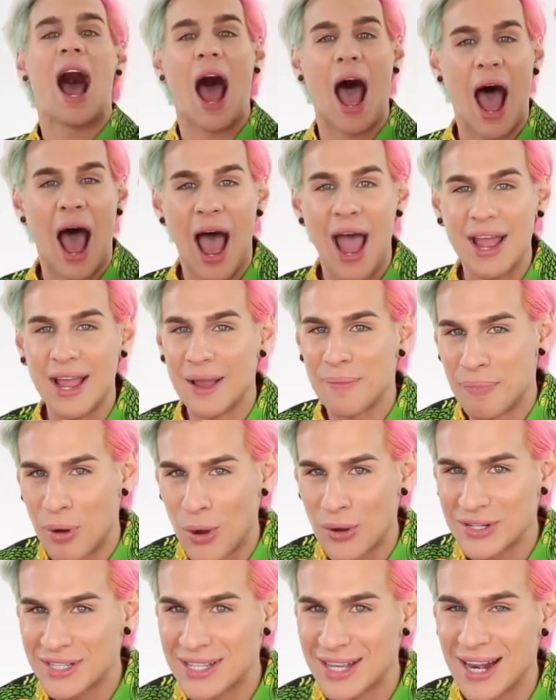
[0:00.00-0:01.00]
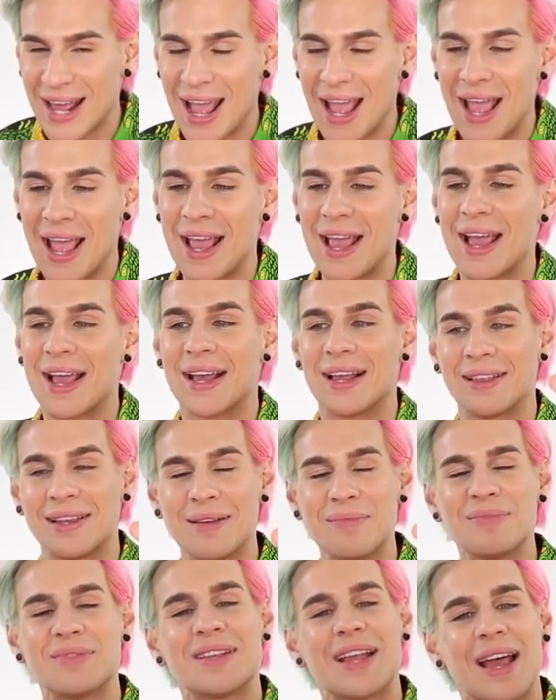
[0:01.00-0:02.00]
I posted a
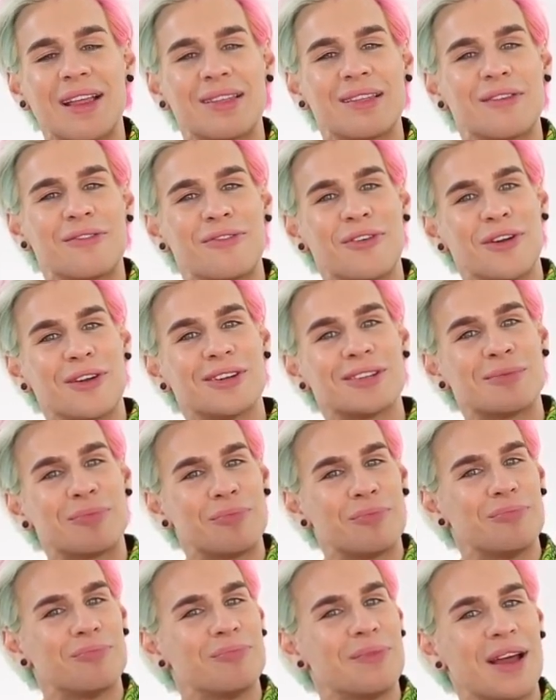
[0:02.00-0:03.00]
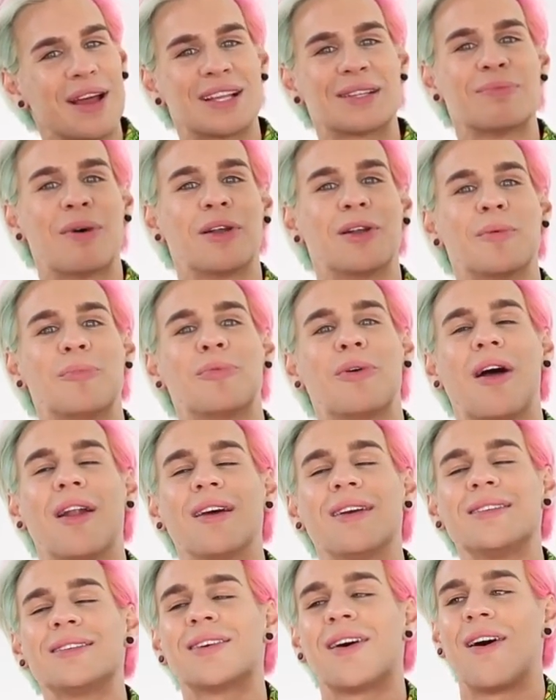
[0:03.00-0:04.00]
glimpse at the first X Mondo
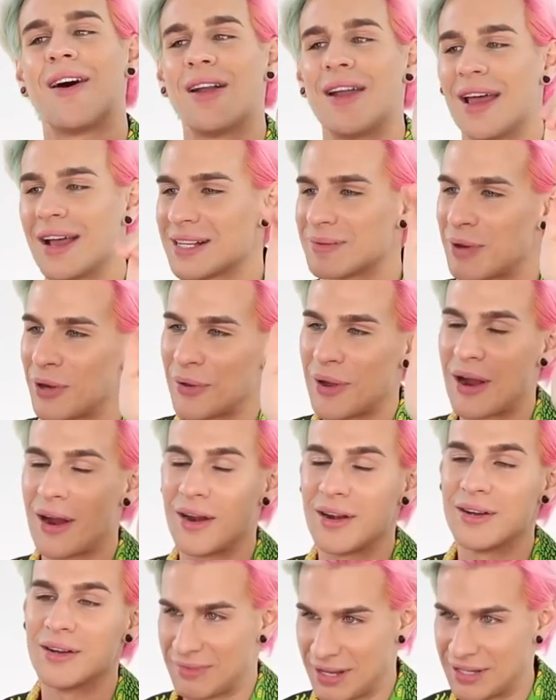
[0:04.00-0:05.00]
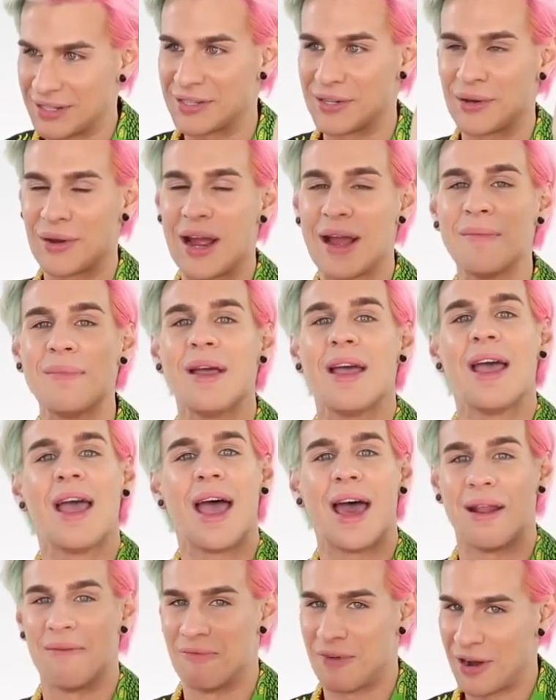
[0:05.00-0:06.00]
product on X Mondo Hair Instagram,
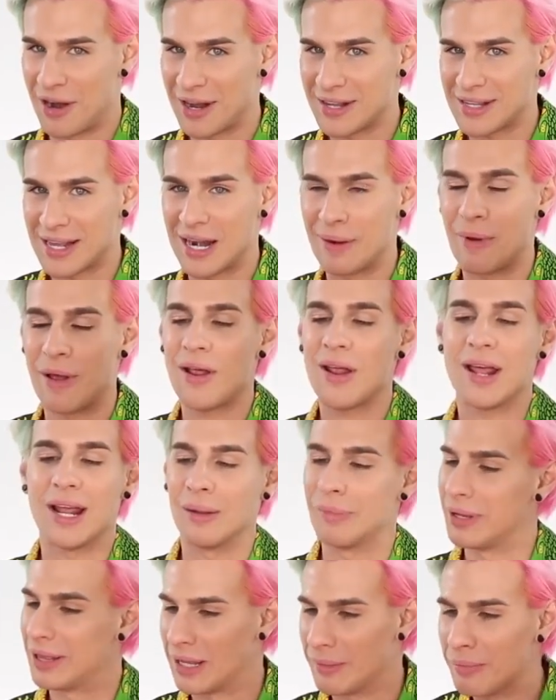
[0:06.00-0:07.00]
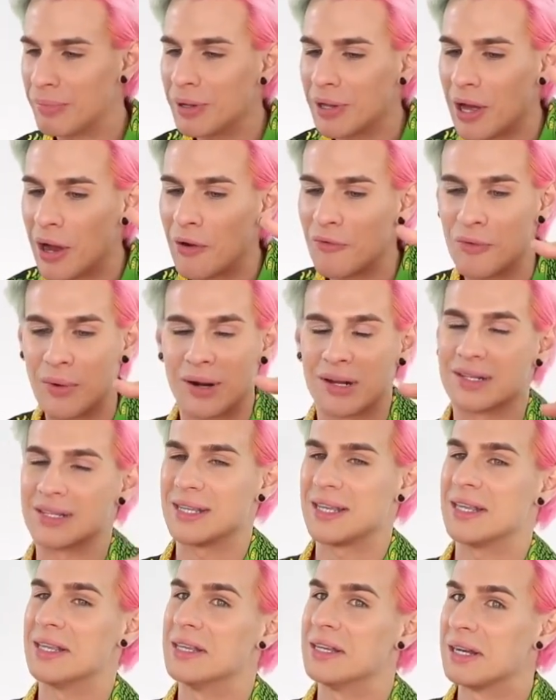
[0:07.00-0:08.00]
and I'm very excited about it. It'll be linked below if you want to
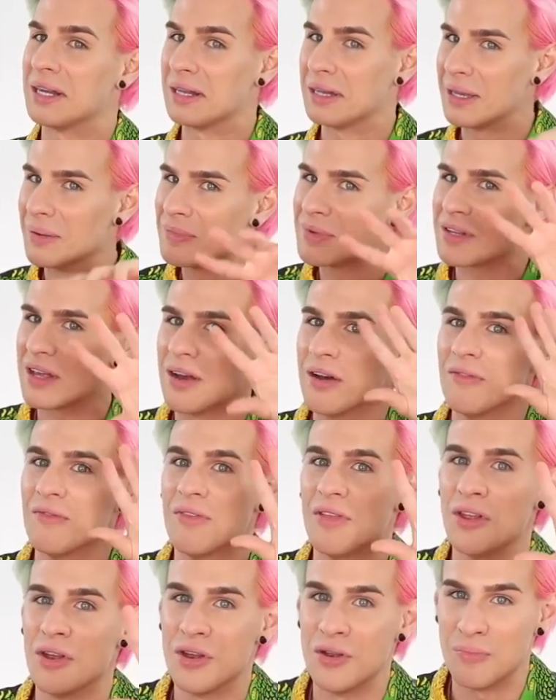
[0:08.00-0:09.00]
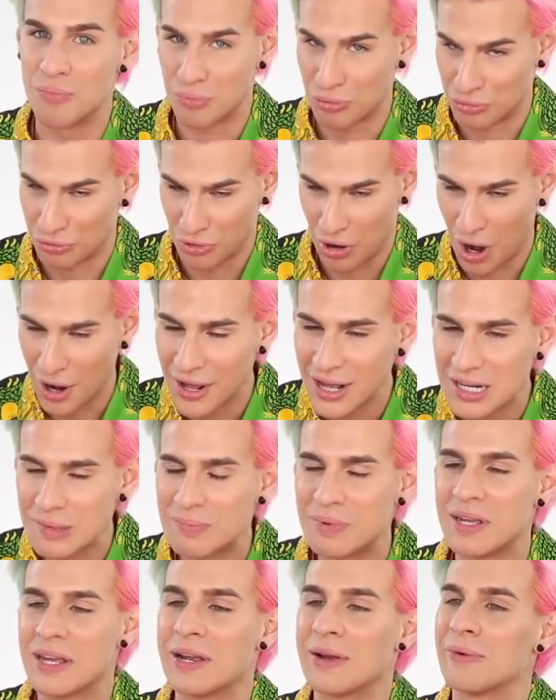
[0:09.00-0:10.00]
see the glimpse of the
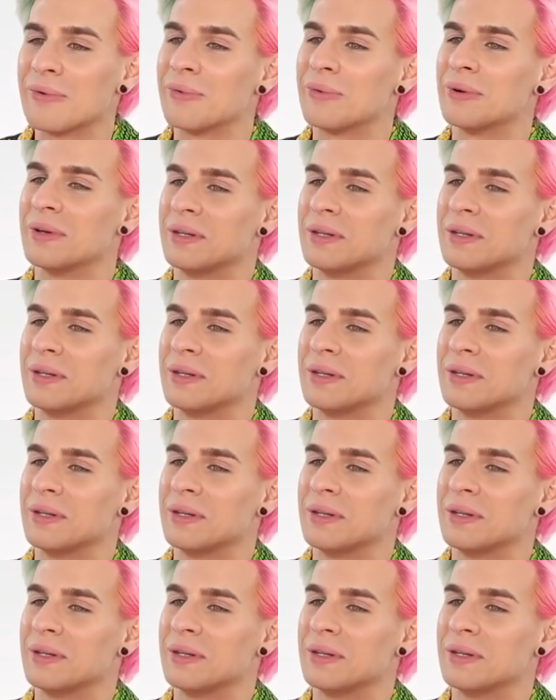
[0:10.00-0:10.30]
product being